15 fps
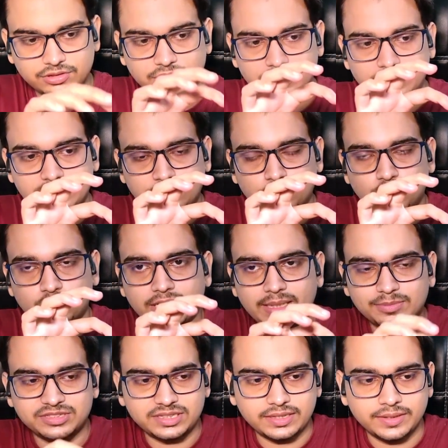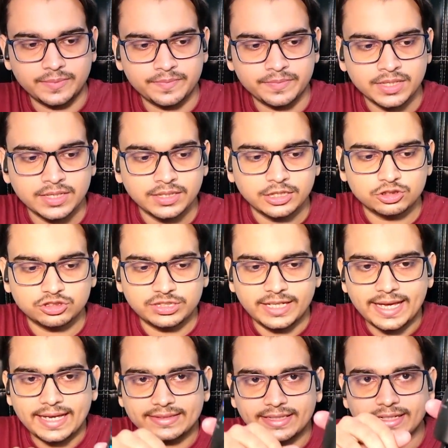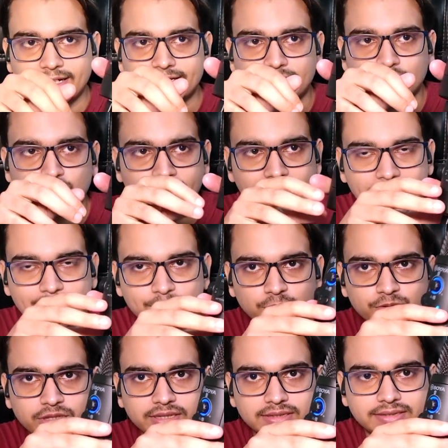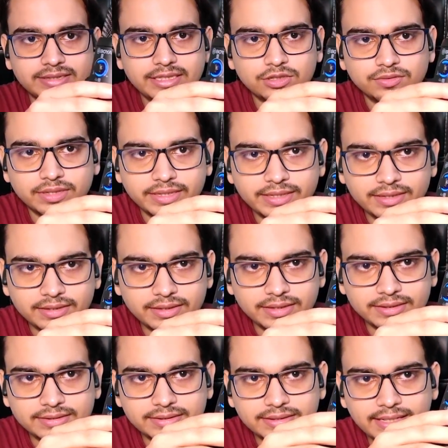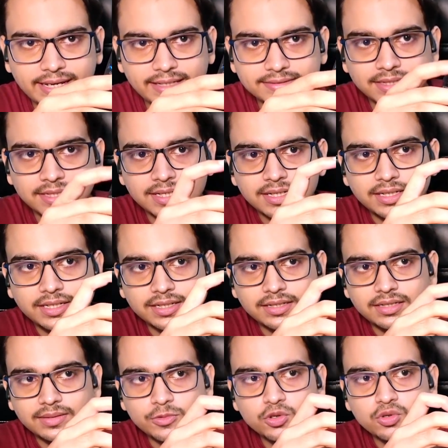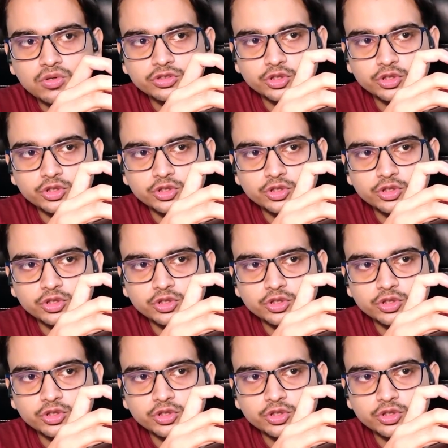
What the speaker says: Look at the type C. So see, as I connected to my laptop, you can see over here, this has turned blue.